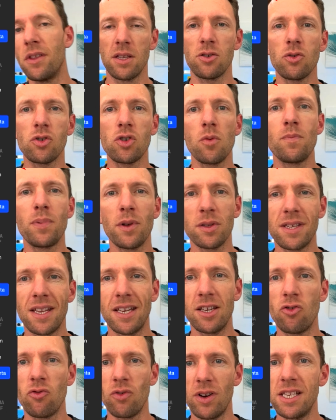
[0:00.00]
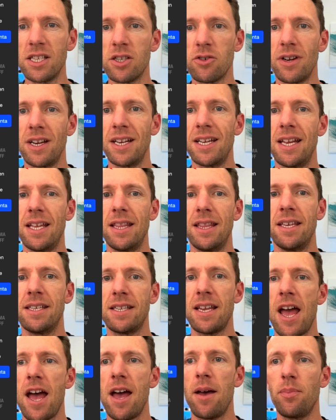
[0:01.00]
There's also built-in green screen in
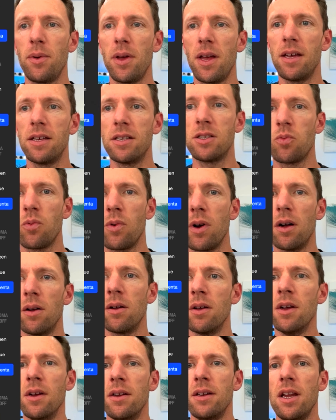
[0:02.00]
this app as well.